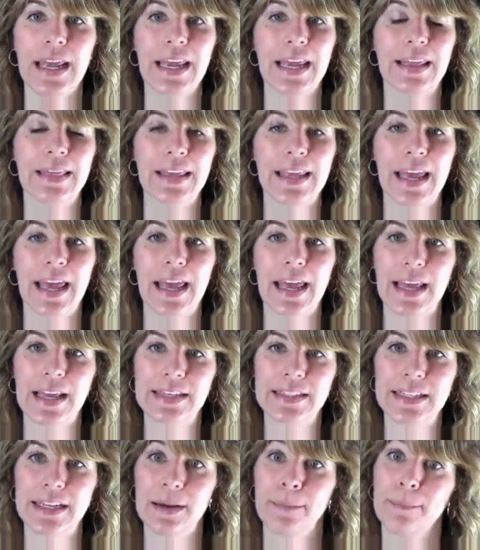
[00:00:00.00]
In the
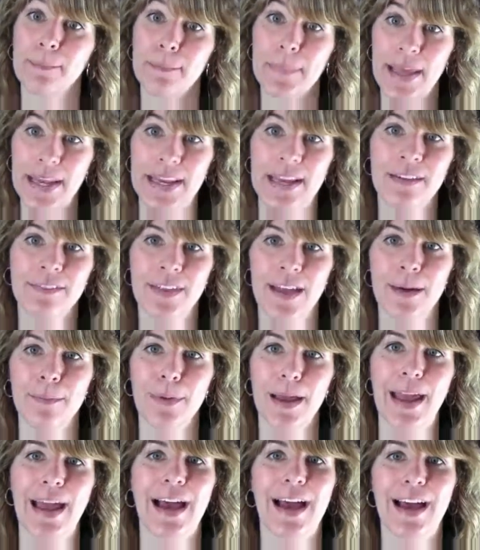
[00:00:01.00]
end, many of them
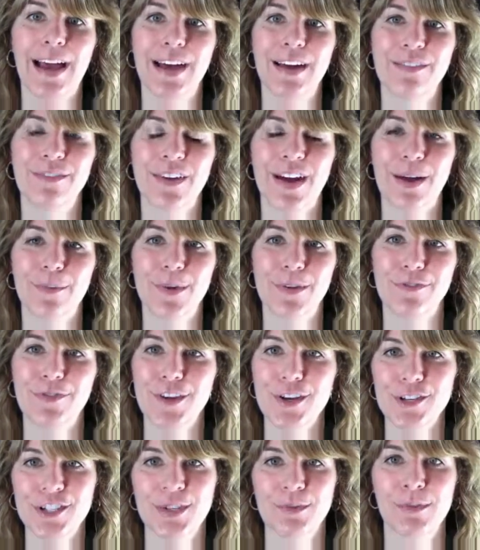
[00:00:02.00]
have
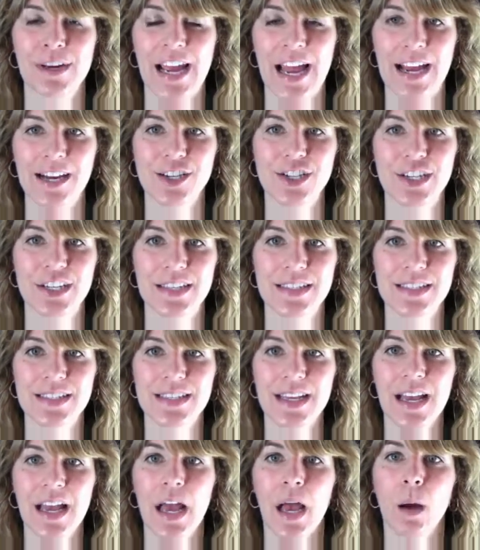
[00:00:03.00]
infusion
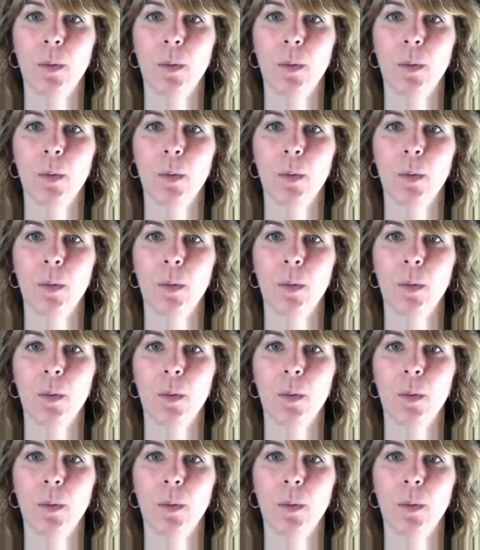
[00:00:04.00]
reactions,